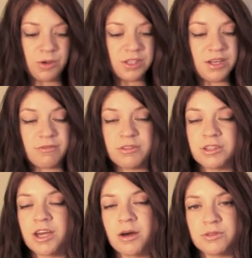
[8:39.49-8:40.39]
It
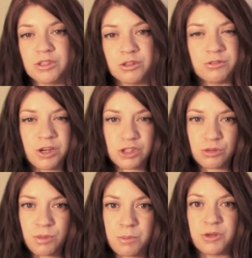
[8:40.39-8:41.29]
definitely helps to refresh
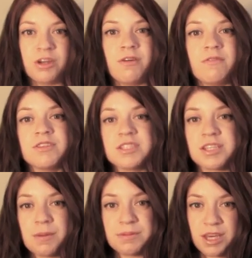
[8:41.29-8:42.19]
your memory of the
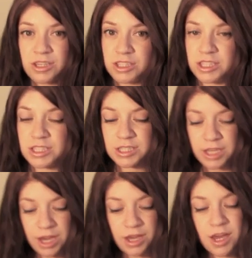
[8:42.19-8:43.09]
steps that you need to
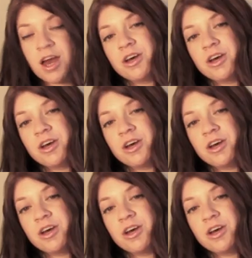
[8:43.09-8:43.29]
take